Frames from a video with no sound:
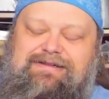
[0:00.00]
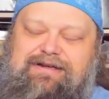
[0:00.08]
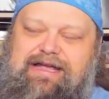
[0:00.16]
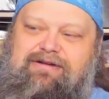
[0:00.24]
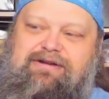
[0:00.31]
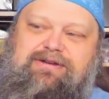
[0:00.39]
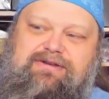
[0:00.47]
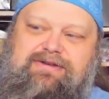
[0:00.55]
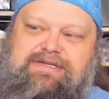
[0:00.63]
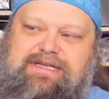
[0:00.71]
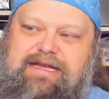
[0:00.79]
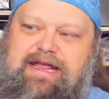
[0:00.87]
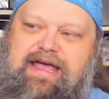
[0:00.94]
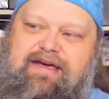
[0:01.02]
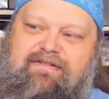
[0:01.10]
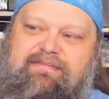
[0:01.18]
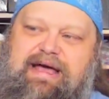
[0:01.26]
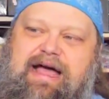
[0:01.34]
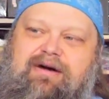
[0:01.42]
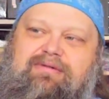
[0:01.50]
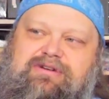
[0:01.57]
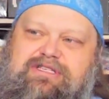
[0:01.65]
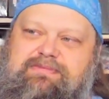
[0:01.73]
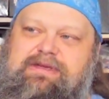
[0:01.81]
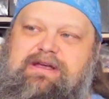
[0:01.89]
or characters that have
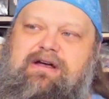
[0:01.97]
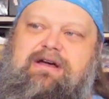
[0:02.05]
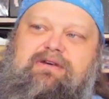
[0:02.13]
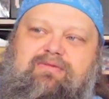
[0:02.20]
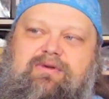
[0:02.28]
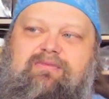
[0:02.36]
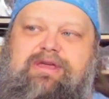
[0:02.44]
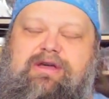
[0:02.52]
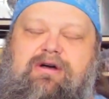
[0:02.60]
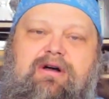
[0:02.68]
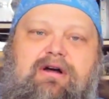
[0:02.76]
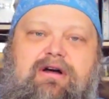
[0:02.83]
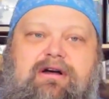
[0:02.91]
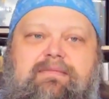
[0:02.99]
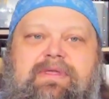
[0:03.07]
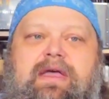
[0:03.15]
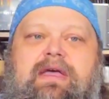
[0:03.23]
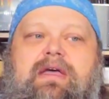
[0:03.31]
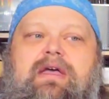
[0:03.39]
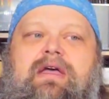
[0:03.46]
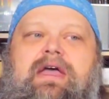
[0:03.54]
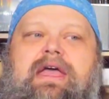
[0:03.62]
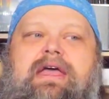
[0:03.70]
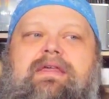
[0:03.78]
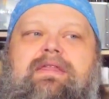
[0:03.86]
powers beyond what we are,
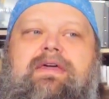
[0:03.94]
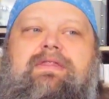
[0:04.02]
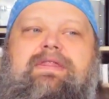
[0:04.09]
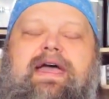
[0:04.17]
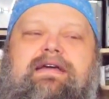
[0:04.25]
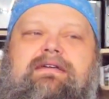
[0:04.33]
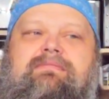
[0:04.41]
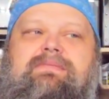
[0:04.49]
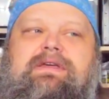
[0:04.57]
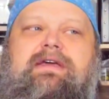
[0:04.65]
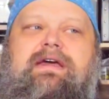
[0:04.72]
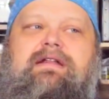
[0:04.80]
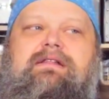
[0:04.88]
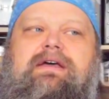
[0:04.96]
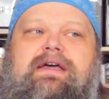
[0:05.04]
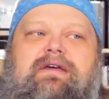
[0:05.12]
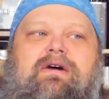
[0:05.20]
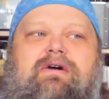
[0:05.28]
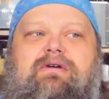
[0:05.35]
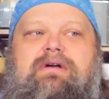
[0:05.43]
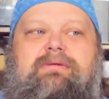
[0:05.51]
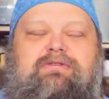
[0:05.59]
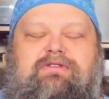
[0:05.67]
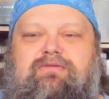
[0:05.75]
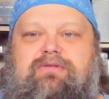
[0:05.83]
and that can be kind of like, oh,
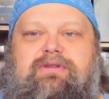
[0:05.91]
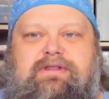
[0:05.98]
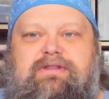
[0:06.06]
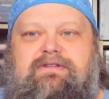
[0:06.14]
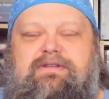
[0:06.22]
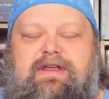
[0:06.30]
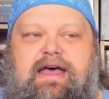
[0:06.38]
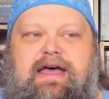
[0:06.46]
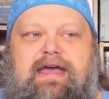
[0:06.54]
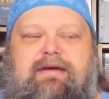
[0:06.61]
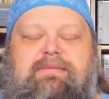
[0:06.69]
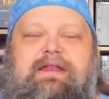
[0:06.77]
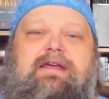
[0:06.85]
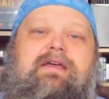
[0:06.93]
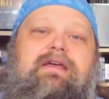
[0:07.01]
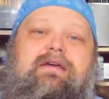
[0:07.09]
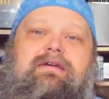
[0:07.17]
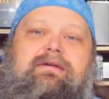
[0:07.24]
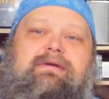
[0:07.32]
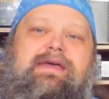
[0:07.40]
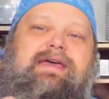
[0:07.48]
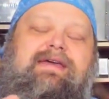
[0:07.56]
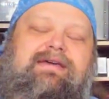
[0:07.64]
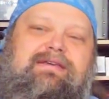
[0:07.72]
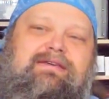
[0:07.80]
I'm just rolling this die. I mean,
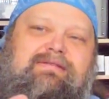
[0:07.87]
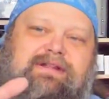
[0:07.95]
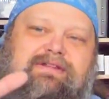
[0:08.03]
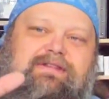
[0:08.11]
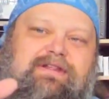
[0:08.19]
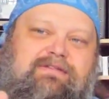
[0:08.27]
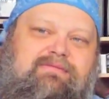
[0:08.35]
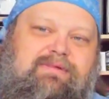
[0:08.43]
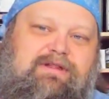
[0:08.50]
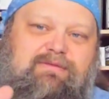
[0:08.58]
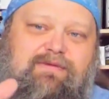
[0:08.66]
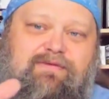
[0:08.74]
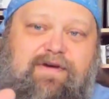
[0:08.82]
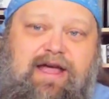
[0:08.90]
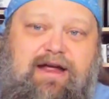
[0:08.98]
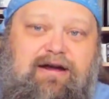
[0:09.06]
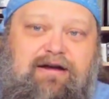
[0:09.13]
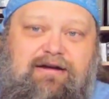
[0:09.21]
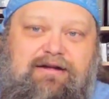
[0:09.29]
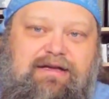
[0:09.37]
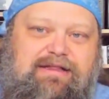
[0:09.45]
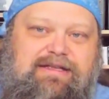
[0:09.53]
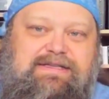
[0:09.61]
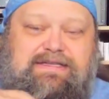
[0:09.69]
let's be fair, and this